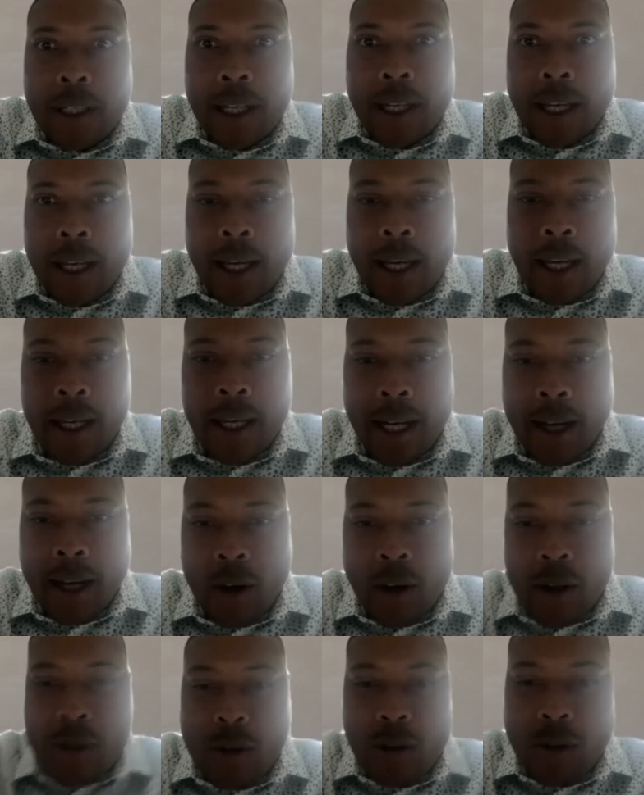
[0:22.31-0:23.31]
And I
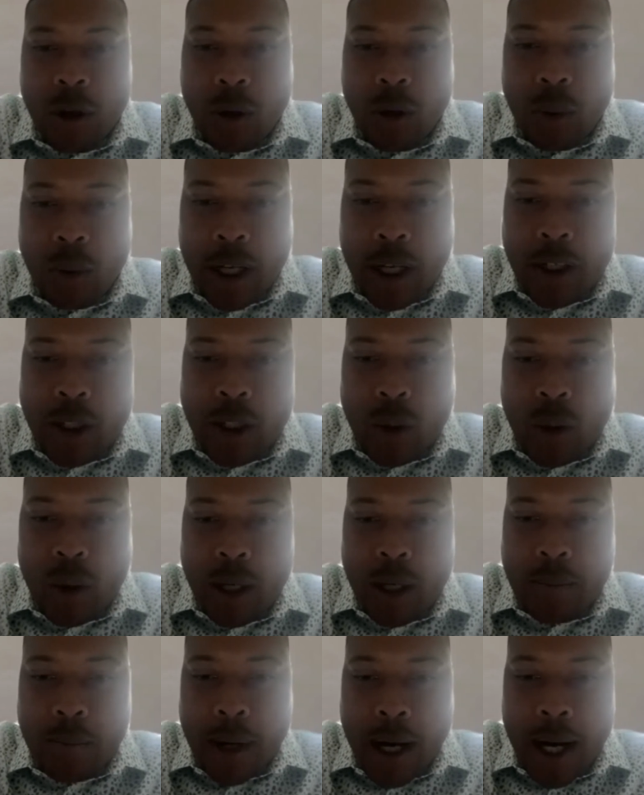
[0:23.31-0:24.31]
also know we are
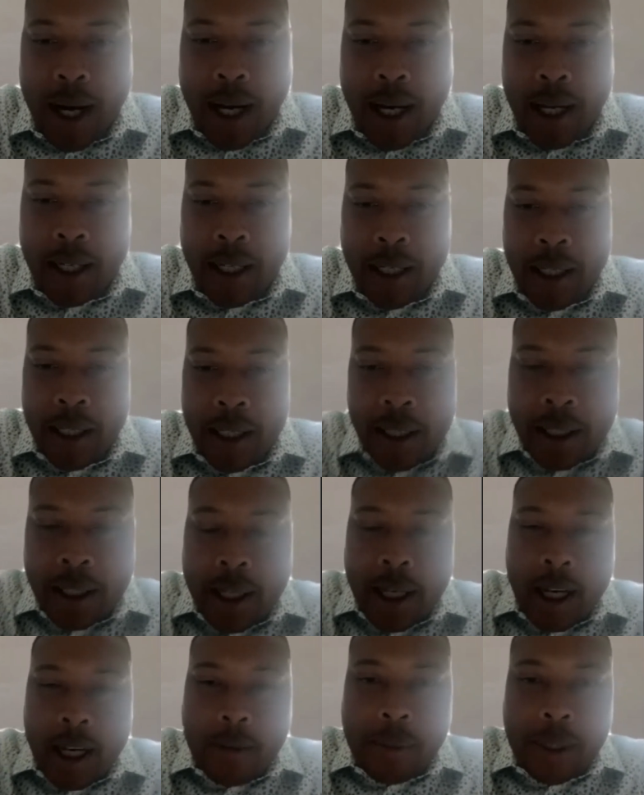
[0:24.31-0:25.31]
joined by,
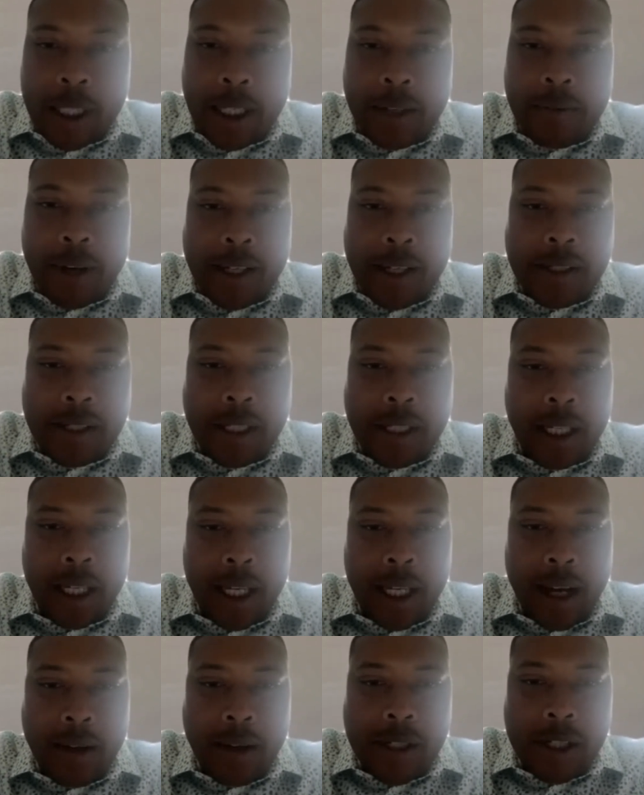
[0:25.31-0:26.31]
I believe I see
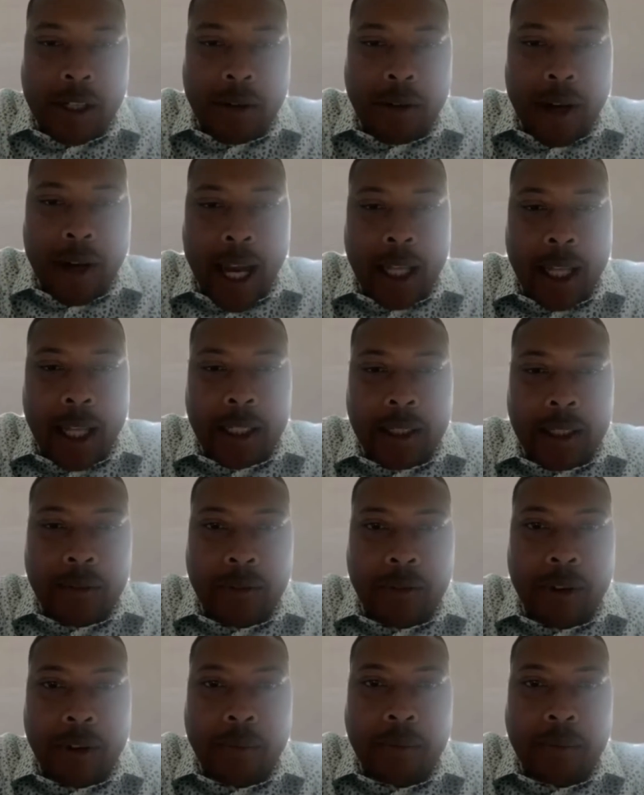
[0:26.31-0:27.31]
Councilor Allen
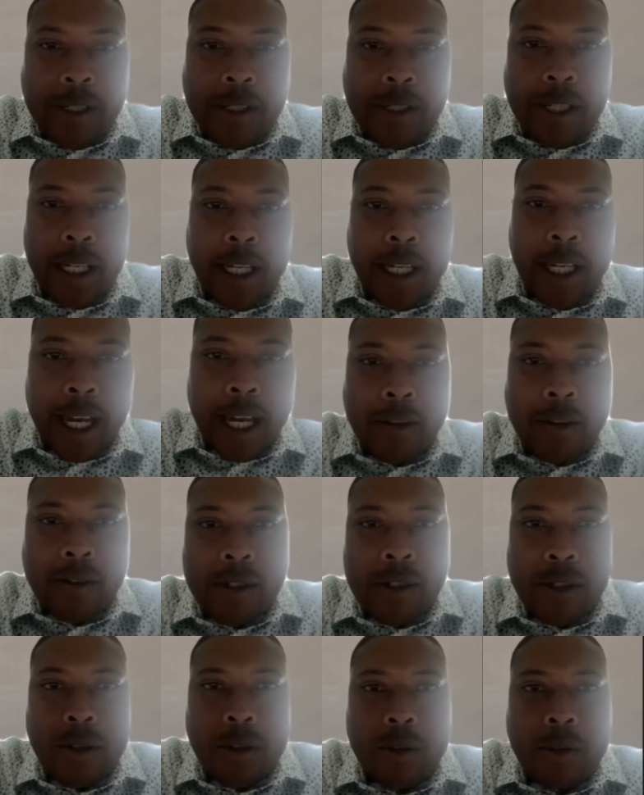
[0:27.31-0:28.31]
from the City
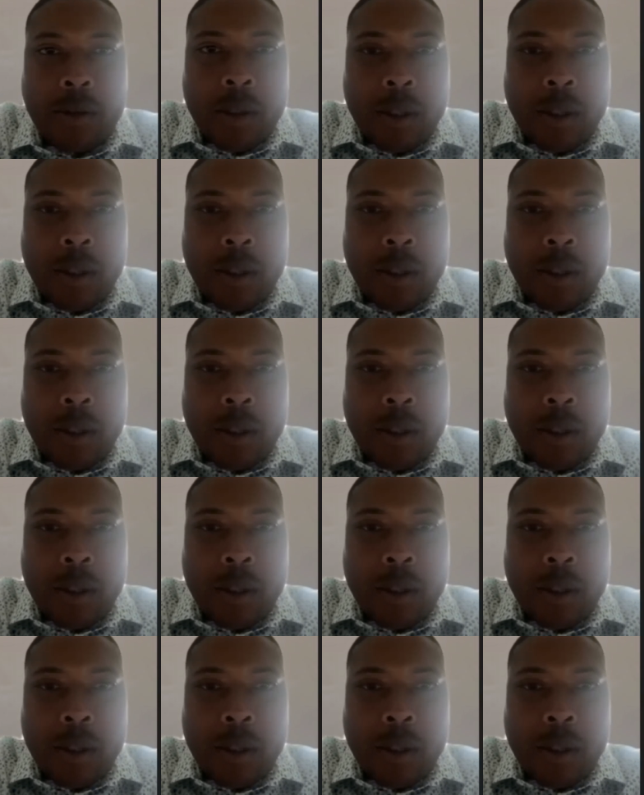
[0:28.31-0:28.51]
Council.